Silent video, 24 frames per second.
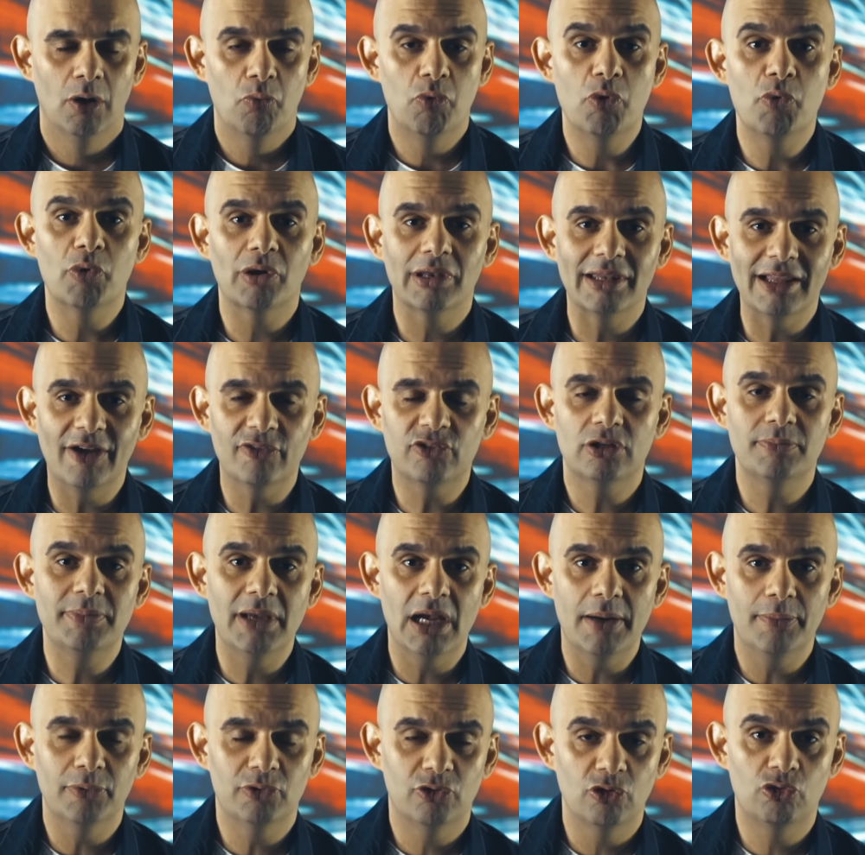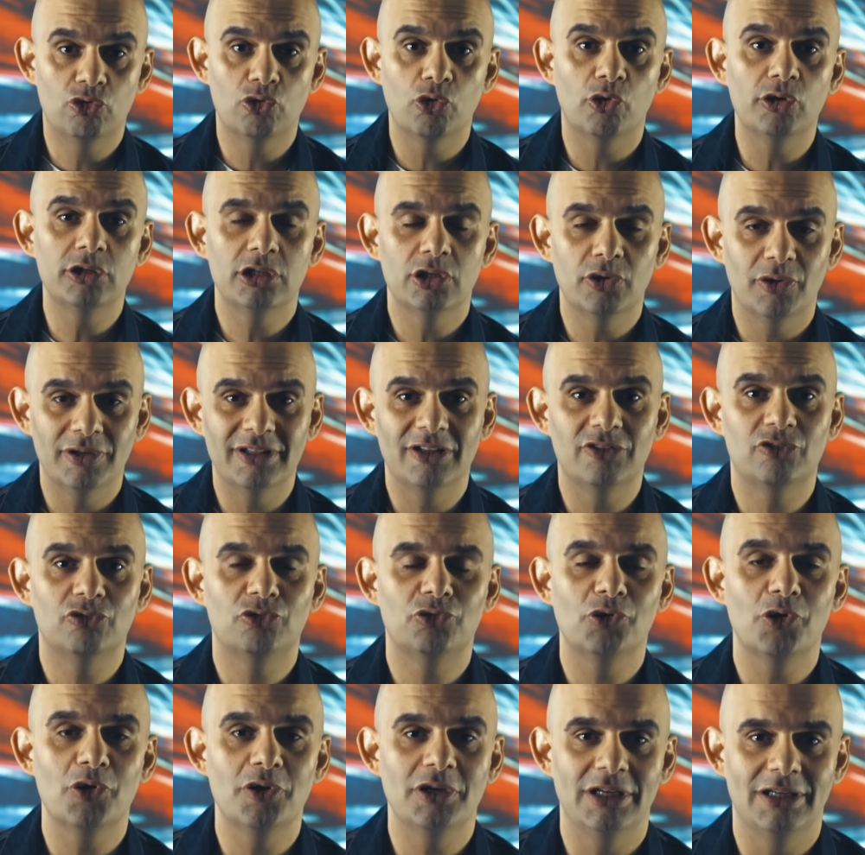We would love to be able to join you on this
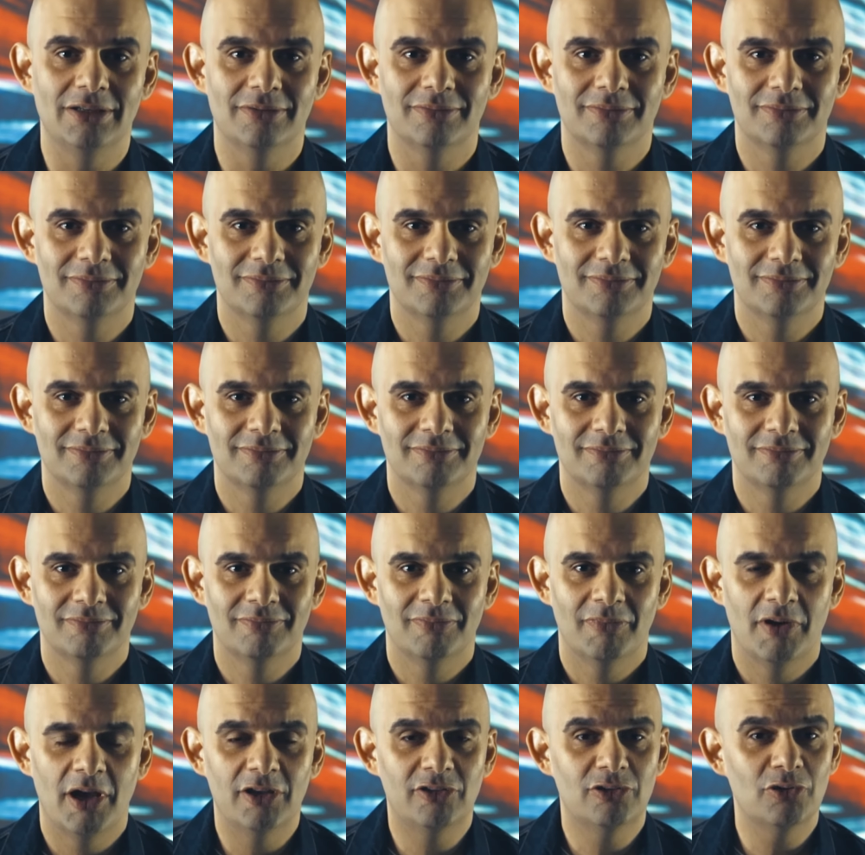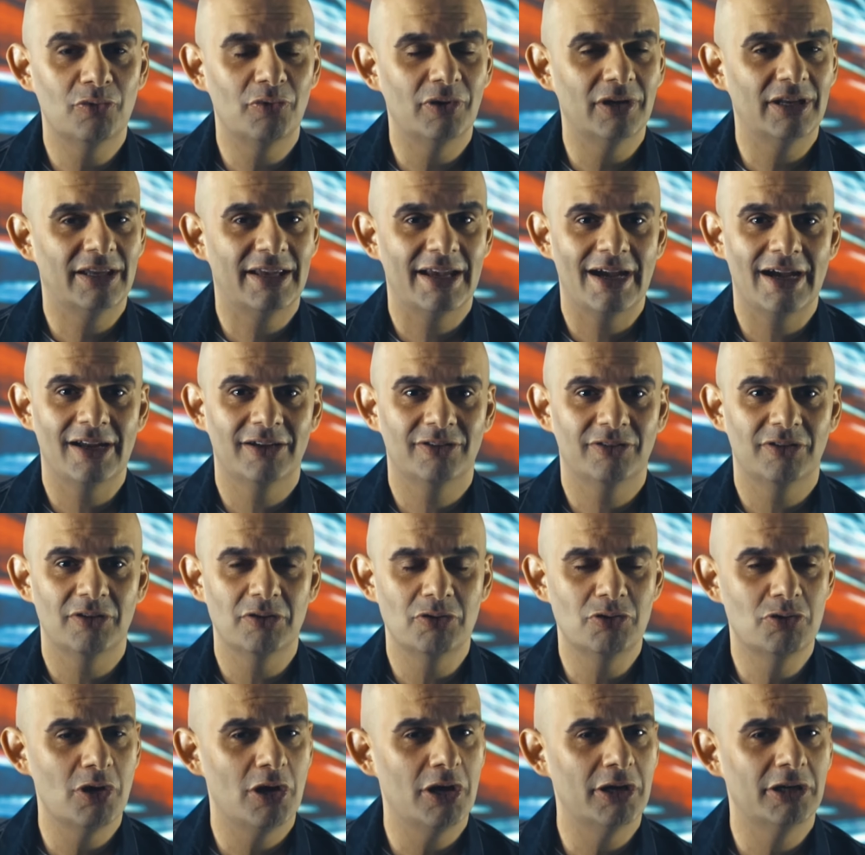journey as you encounter
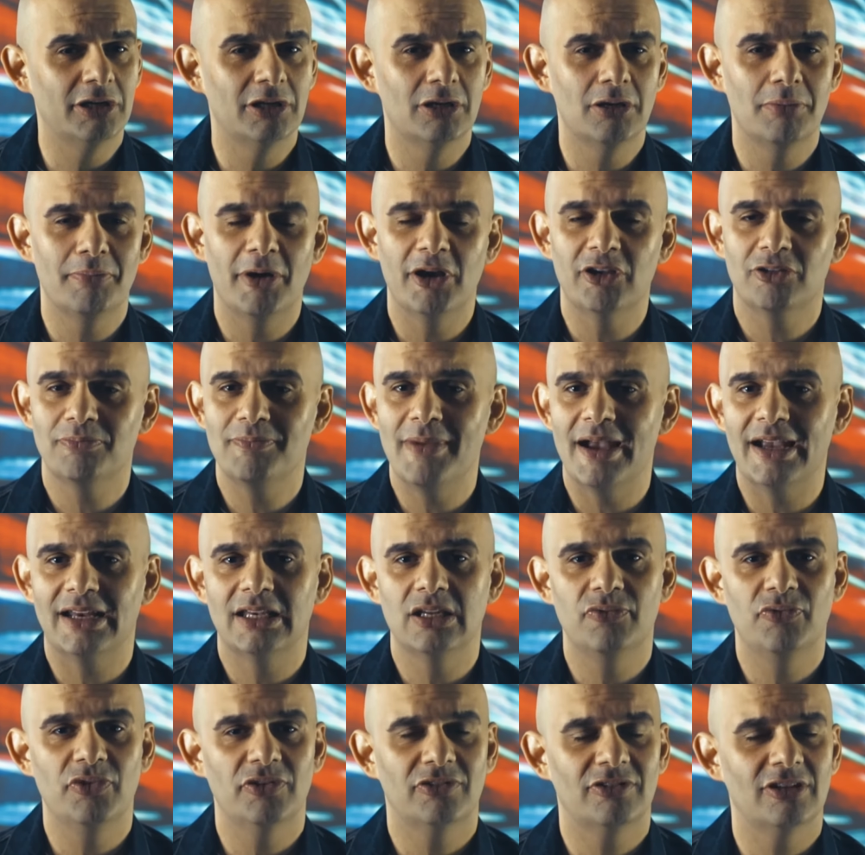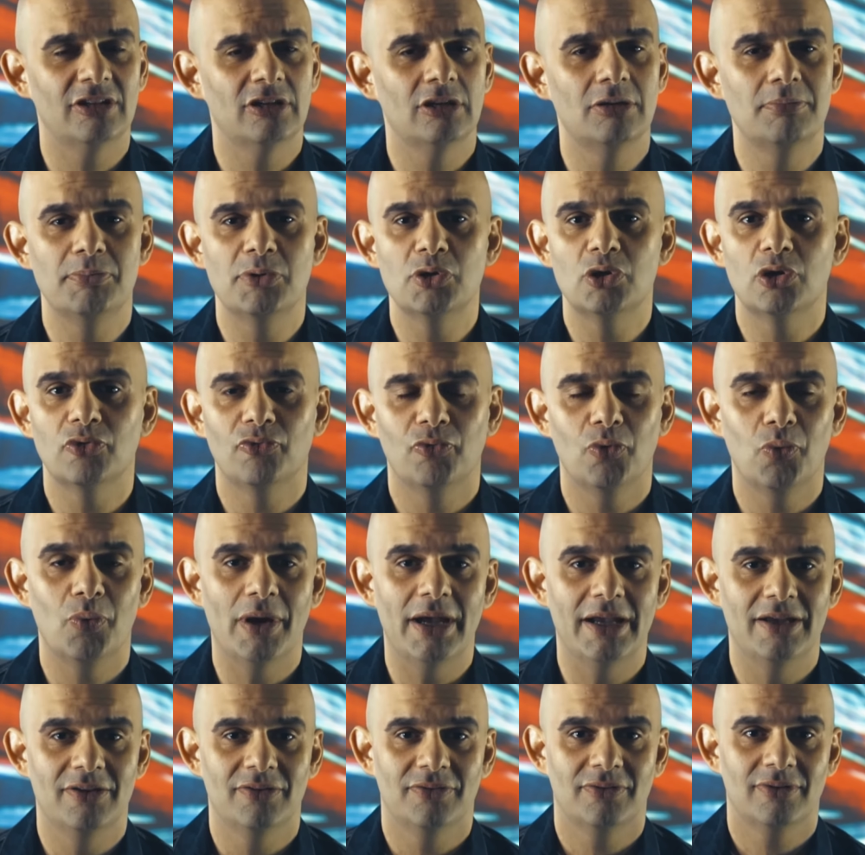God in the most magnificent and beautiful
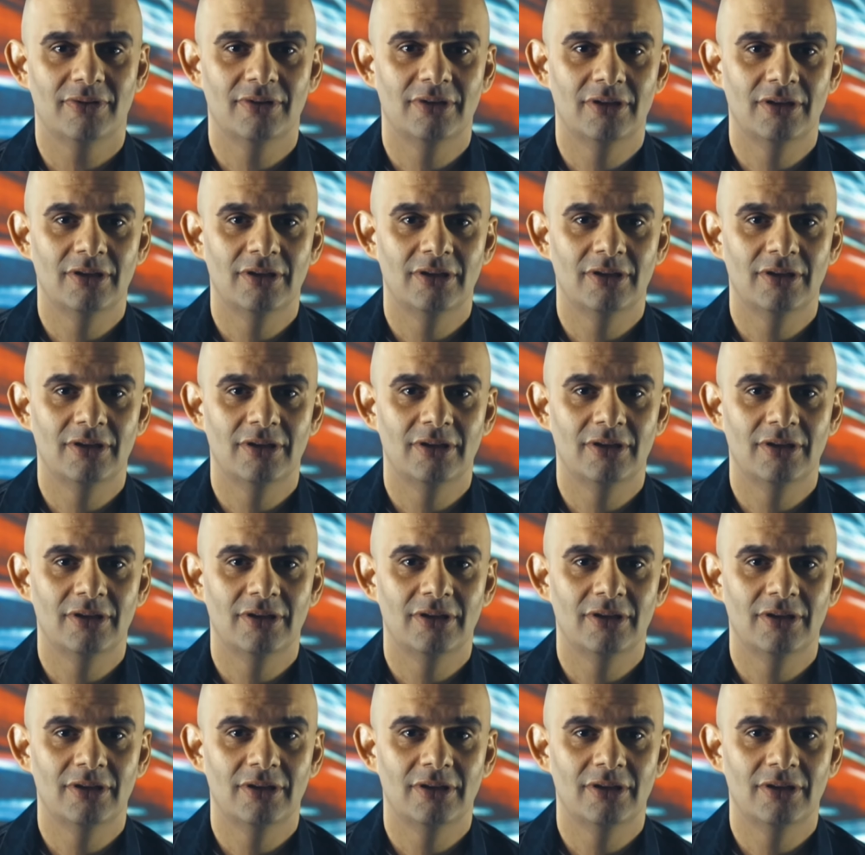ways.